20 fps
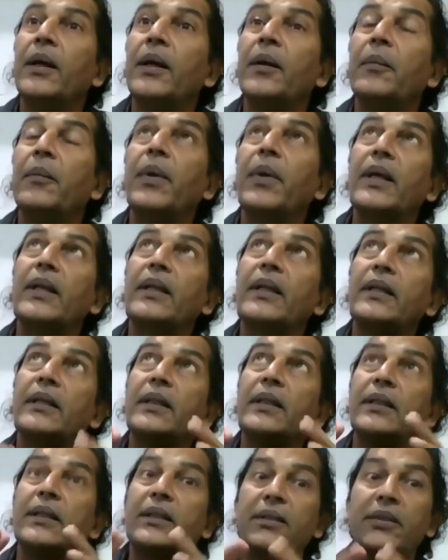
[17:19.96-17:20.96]
but
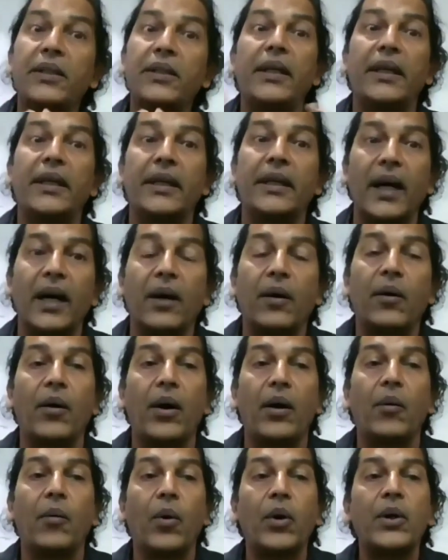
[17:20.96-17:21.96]
the tree.
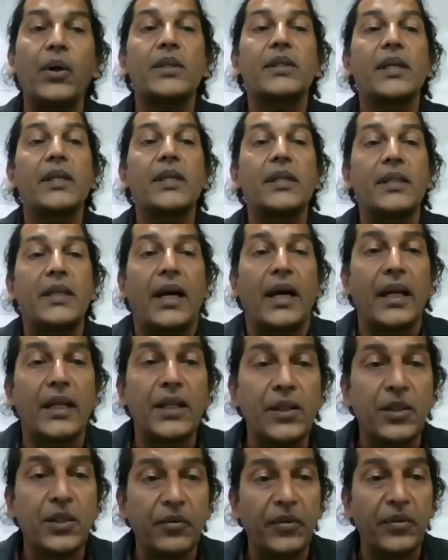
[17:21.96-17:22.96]
What is the
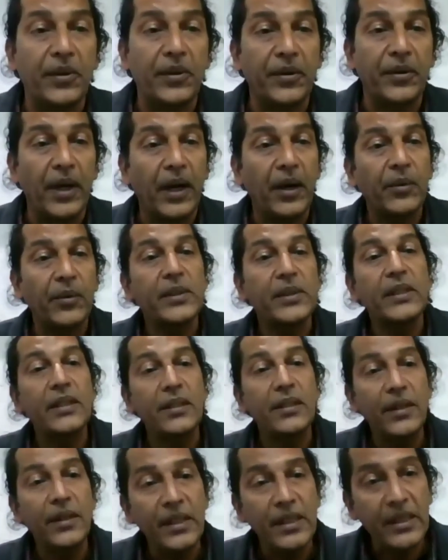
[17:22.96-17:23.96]
stance of a tree? How does a
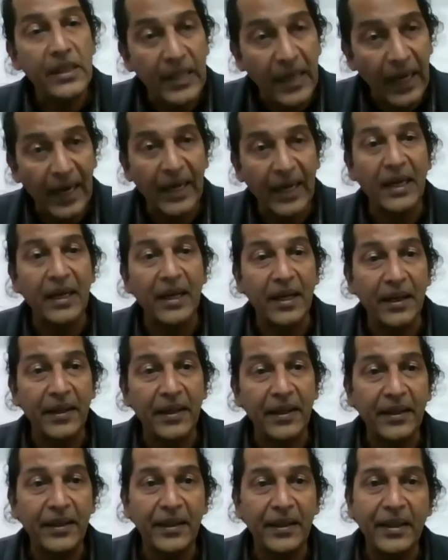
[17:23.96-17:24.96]
tree stand?
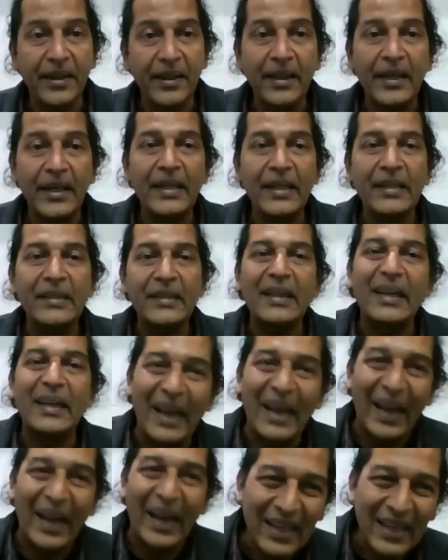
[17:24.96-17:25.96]
Is it
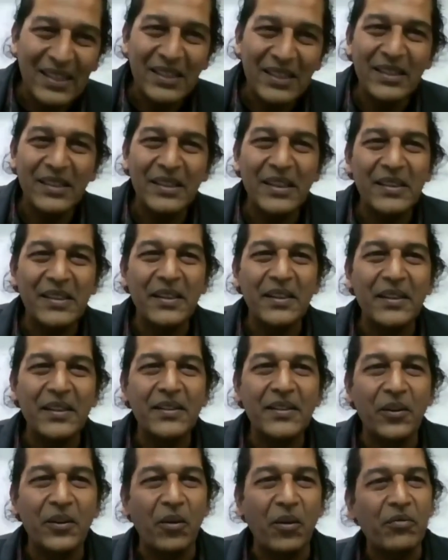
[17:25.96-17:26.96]
lax? Is it
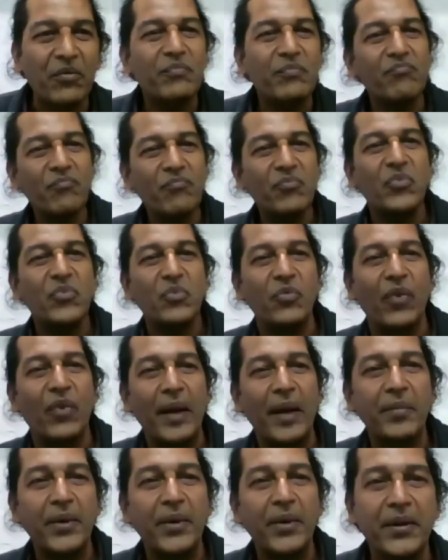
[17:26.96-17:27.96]
sort of
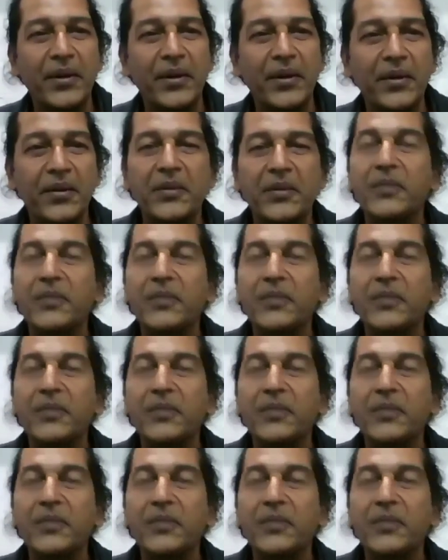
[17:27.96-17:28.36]
vibrant?